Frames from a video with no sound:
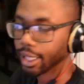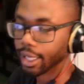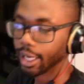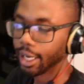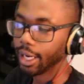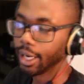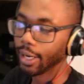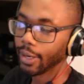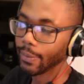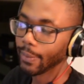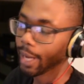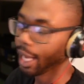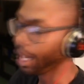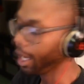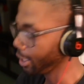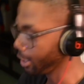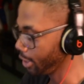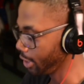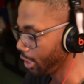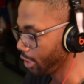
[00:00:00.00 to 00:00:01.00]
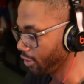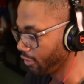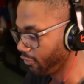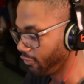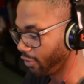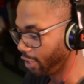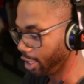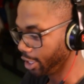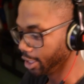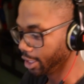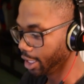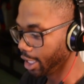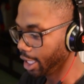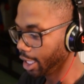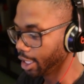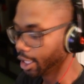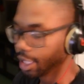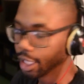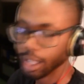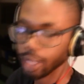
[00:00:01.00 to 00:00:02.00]
I had a lot of fun,
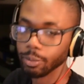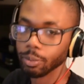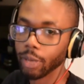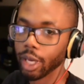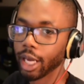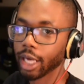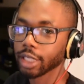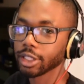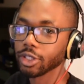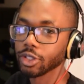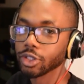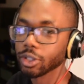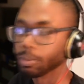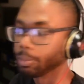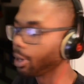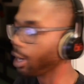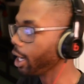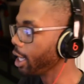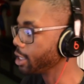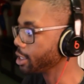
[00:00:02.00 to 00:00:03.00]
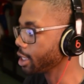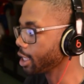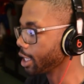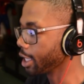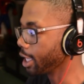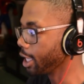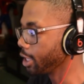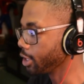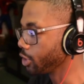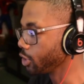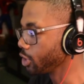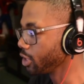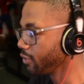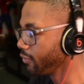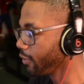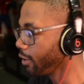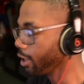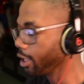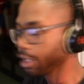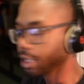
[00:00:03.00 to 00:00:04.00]
and I'm actually surprised that I got this
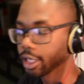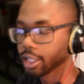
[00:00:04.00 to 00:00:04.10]
far.